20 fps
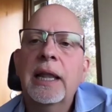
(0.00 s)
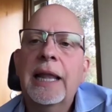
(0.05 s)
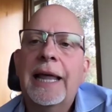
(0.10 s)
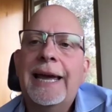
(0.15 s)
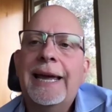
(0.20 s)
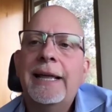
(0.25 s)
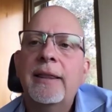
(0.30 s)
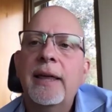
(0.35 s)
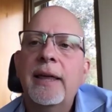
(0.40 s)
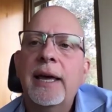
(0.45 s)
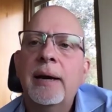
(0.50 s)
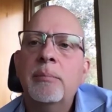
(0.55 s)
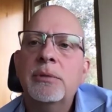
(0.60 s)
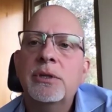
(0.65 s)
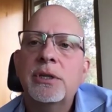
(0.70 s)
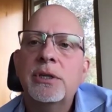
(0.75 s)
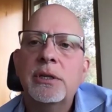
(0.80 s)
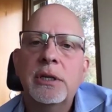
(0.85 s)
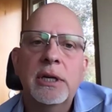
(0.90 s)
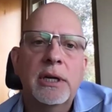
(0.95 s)
like
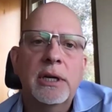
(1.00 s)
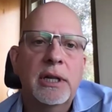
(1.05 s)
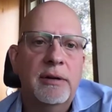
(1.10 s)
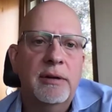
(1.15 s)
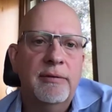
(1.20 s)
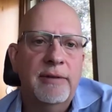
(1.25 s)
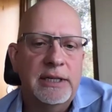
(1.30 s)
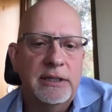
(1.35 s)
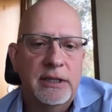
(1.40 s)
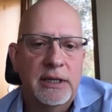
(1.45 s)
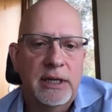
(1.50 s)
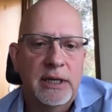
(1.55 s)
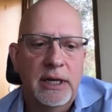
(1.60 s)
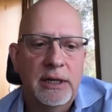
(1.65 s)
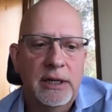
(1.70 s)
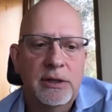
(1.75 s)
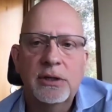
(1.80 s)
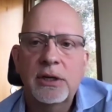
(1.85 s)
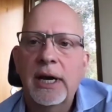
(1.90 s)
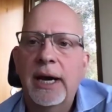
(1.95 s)
them still invested
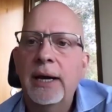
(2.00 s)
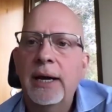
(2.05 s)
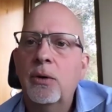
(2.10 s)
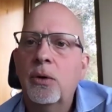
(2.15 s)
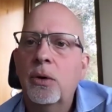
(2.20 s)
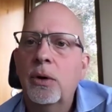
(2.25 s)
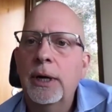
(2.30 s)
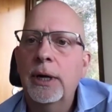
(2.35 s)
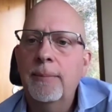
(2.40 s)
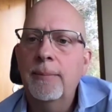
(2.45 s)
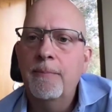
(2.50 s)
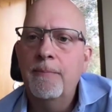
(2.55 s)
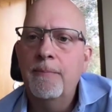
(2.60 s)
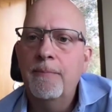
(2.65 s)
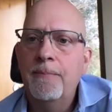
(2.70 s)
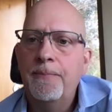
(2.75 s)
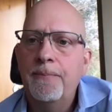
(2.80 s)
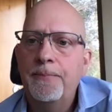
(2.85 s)
in Sky Quarry?